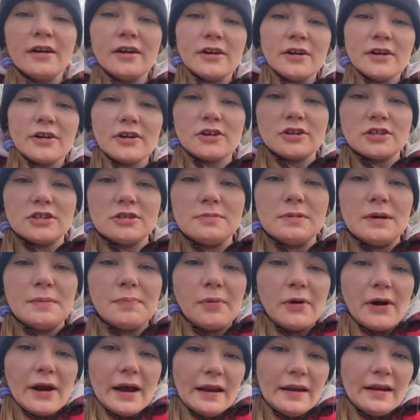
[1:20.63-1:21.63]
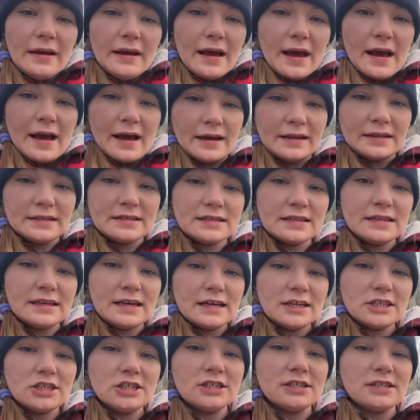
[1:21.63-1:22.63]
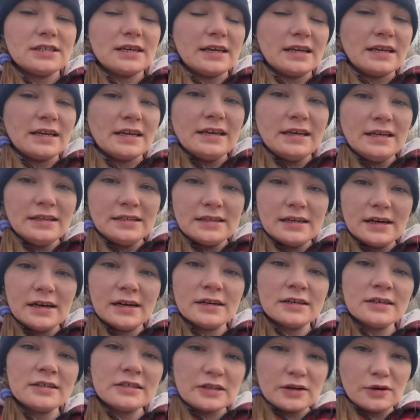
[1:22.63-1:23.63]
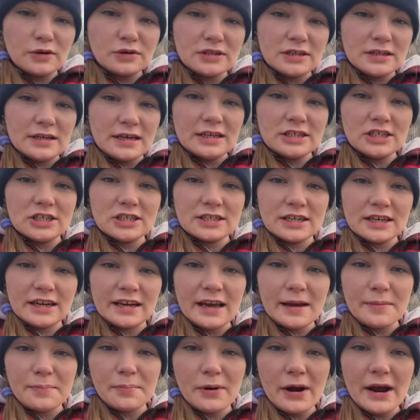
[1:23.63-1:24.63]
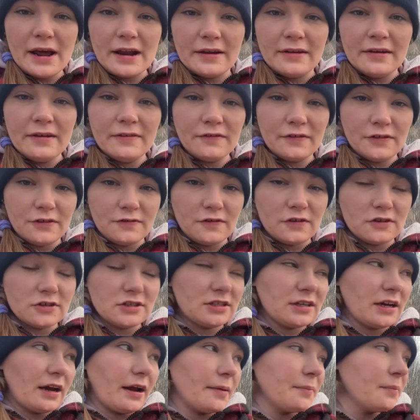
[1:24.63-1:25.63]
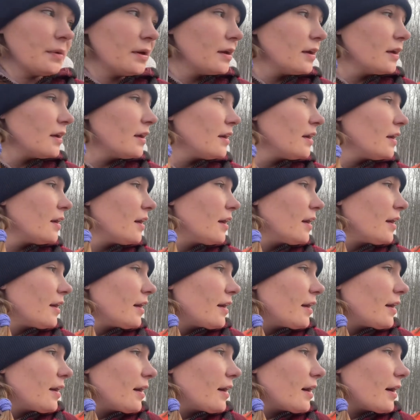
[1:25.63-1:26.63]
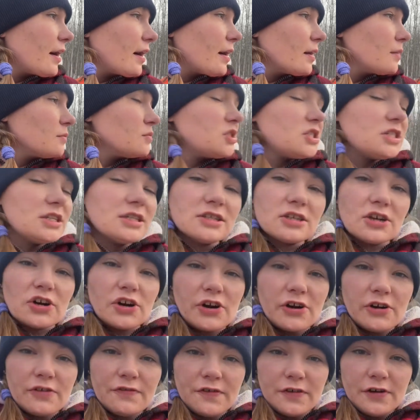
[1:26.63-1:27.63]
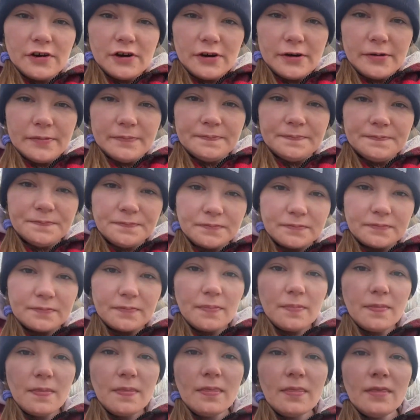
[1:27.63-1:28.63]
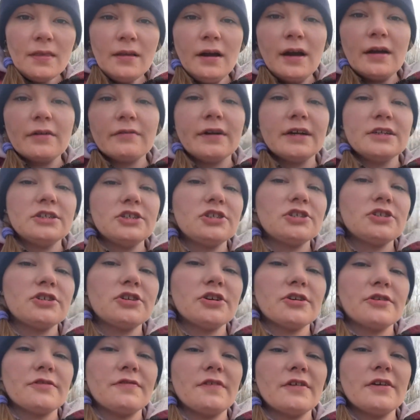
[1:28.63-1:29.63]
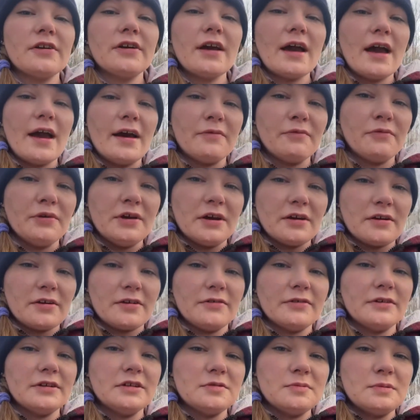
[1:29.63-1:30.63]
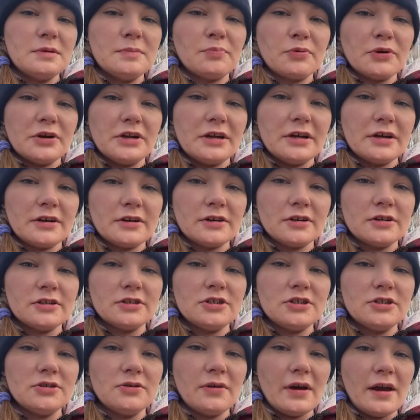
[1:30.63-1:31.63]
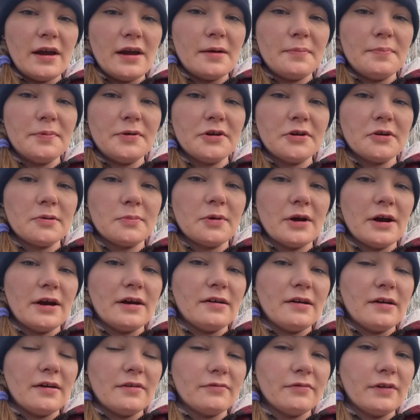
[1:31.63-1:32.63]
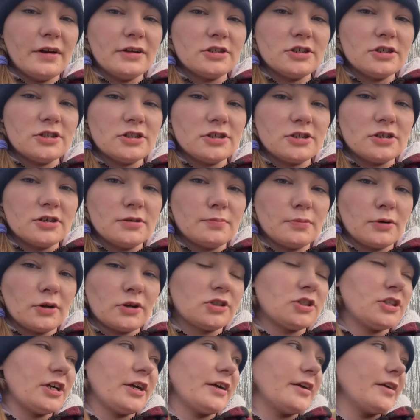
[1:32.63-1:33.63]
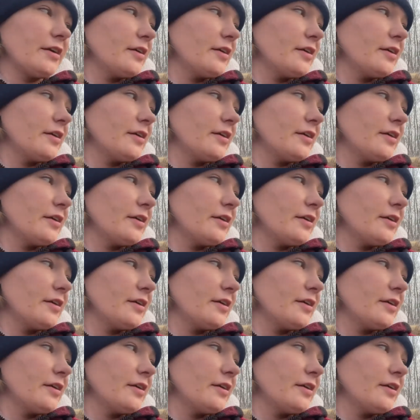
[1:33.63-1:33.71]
her to be bred, and today she's in heat, so today she's going to get bred for the first time. She is a Hereford, a registered Hereford, and we are going to be breeding her to a purebred registered Berkshire.